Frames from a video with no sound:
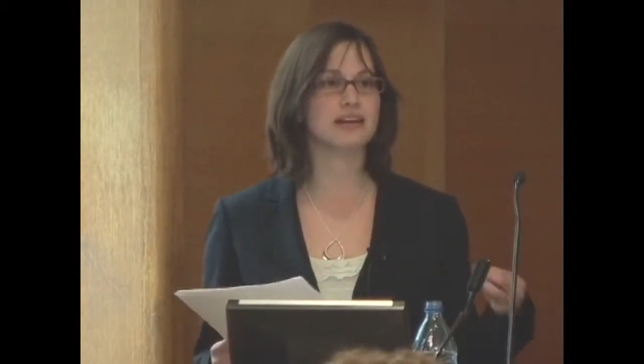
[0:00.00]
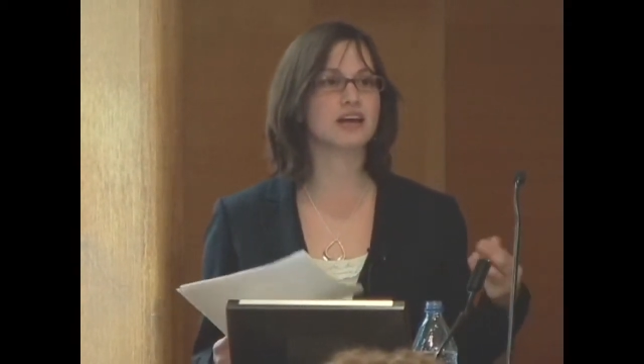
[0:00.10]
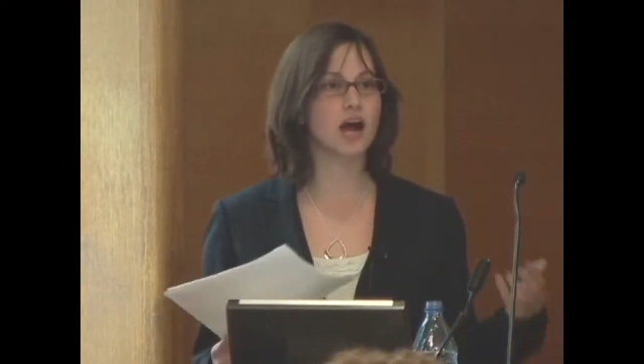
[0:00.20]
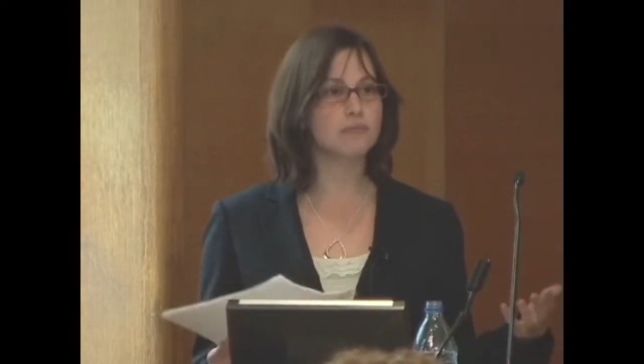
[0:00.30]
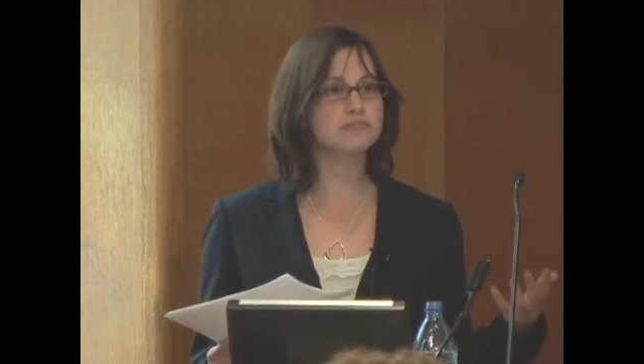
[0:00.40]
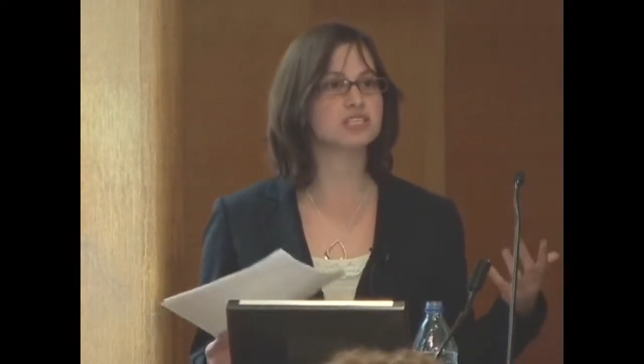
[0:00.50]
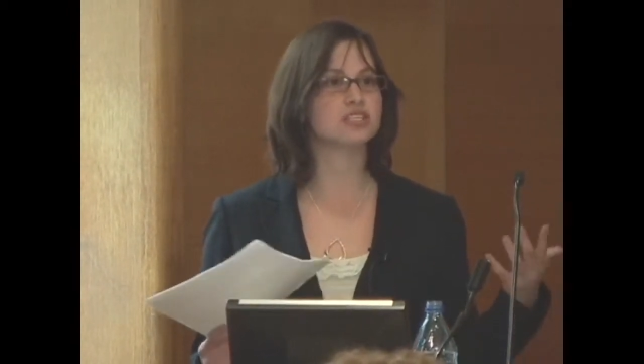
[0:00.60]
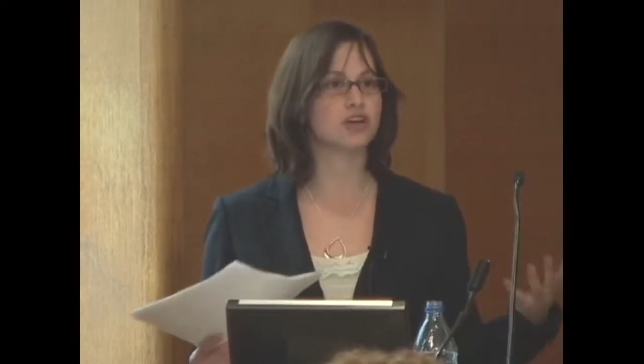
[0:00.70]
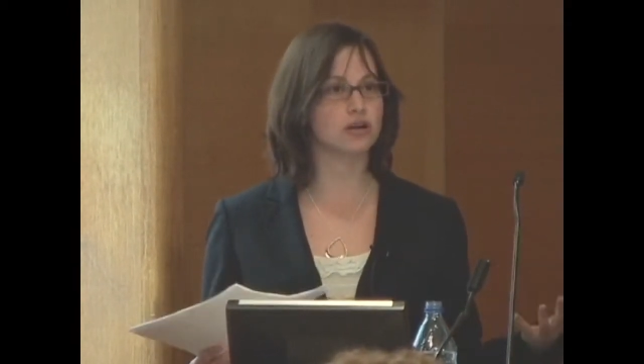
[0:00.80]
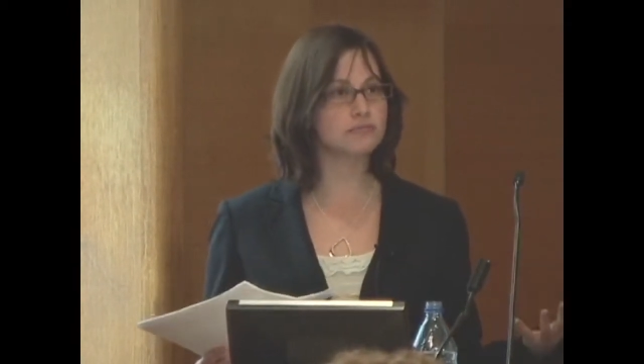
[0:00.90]
had come to
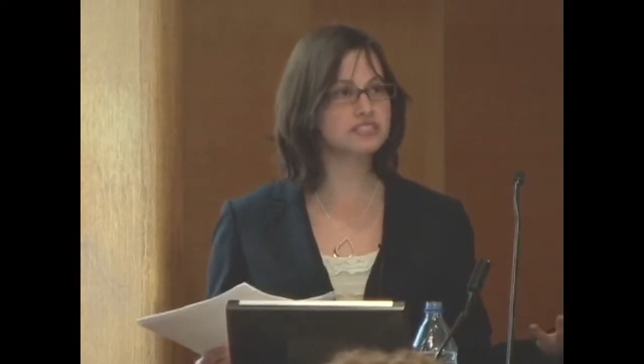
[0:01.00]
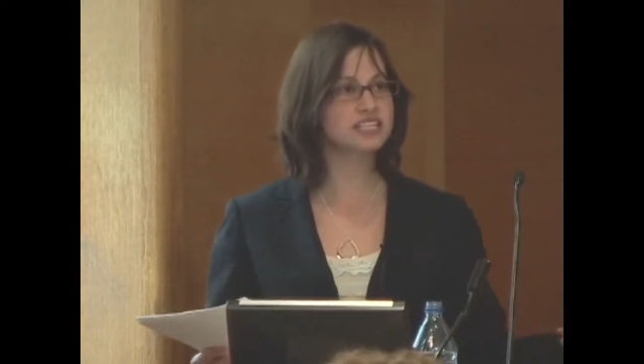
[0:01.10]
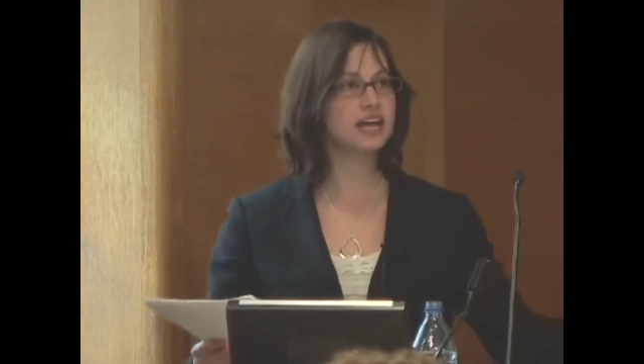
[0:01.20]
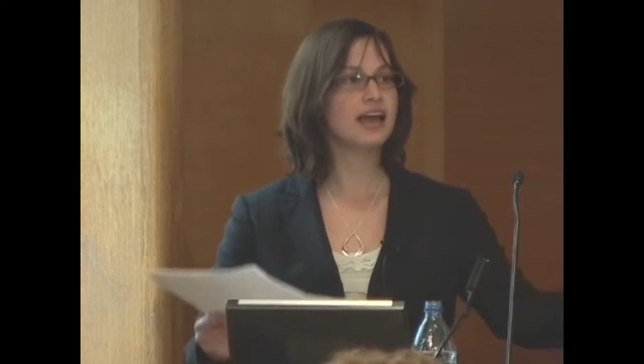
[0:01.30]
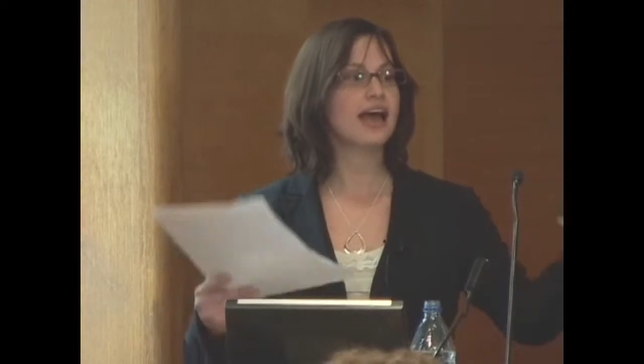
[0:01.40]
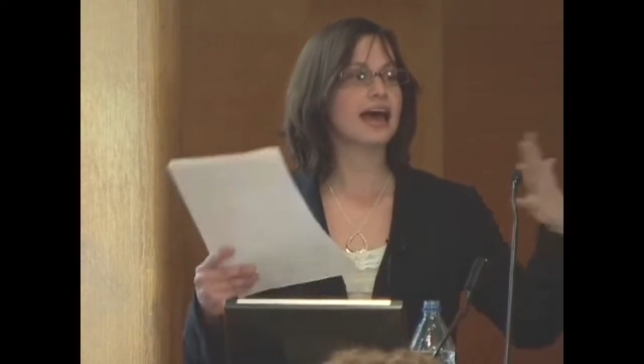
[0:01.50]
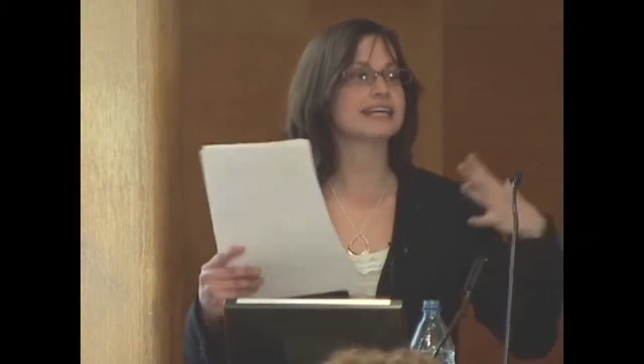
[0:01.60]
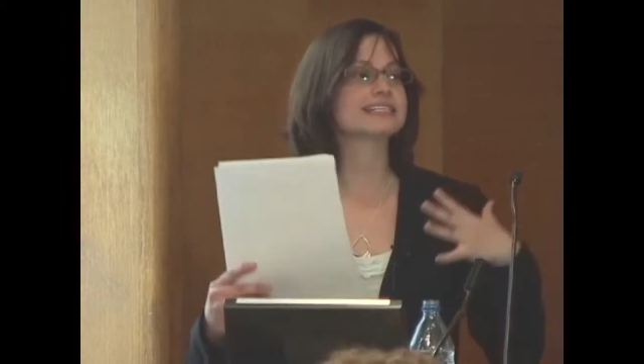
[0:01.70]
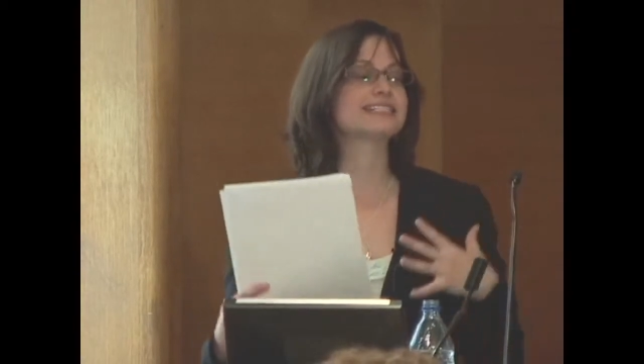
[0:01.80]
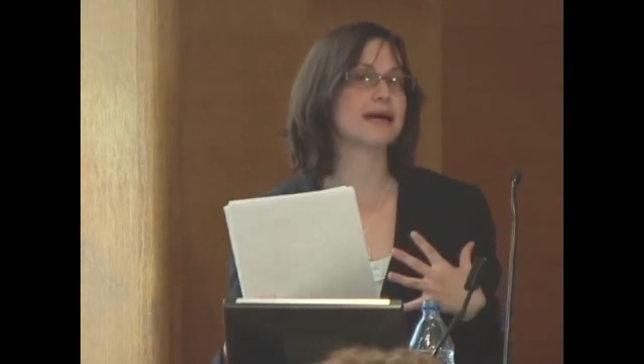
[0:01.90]
terms, had
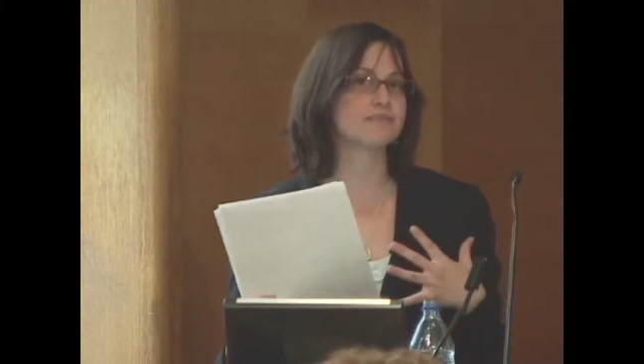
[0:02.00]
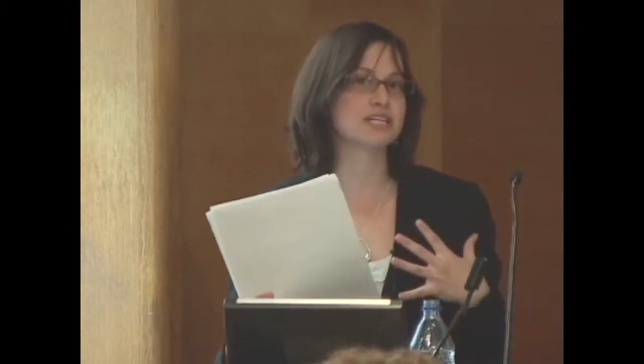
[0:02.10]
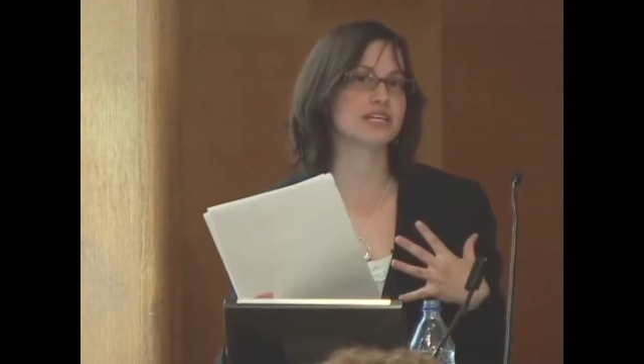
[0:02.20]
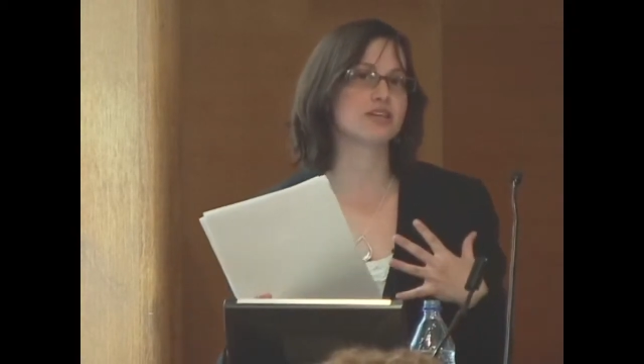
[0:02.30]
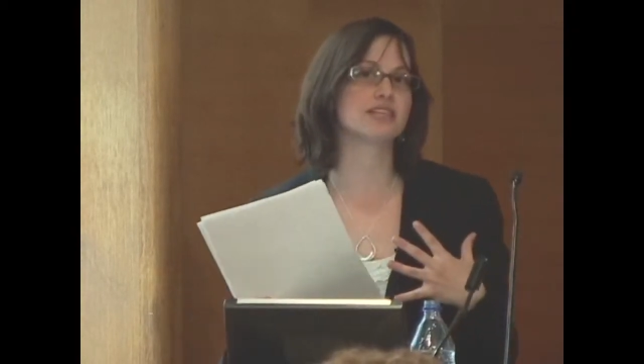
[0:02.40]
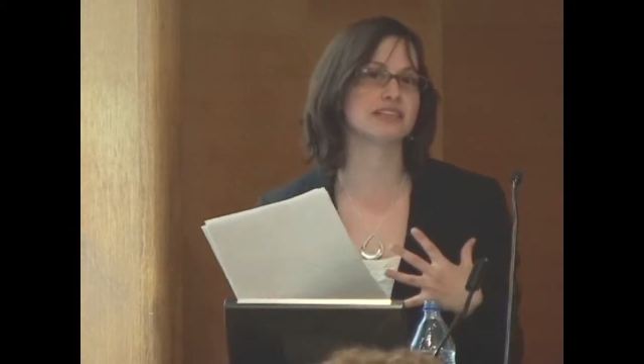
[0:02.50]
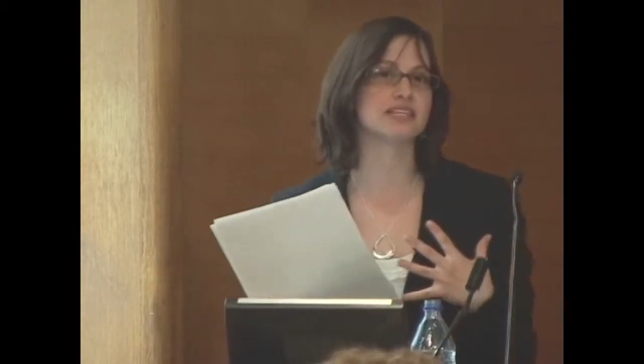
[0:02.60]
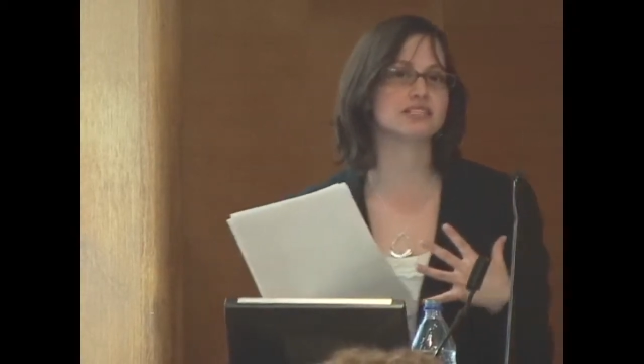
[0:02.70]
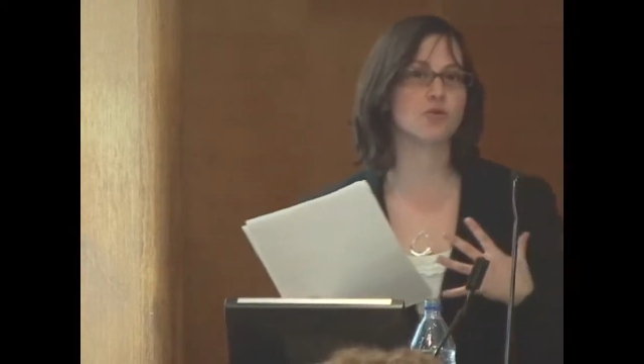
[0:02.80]
accepted that these